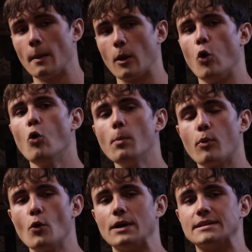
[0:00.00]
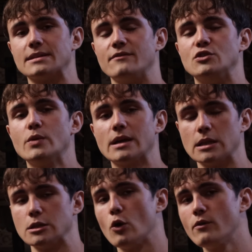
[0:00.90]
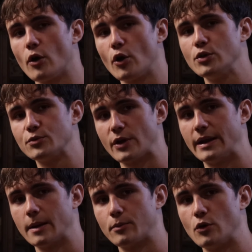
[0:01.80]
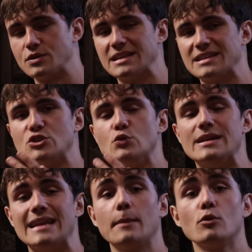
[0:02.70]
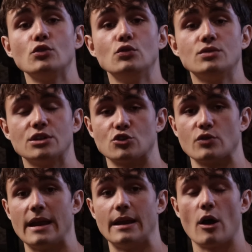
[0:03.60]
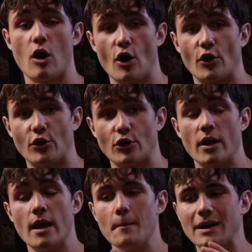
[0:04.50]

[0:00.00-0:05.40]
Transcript: The whole point of doing a low volume training approach is to enable you to train harder.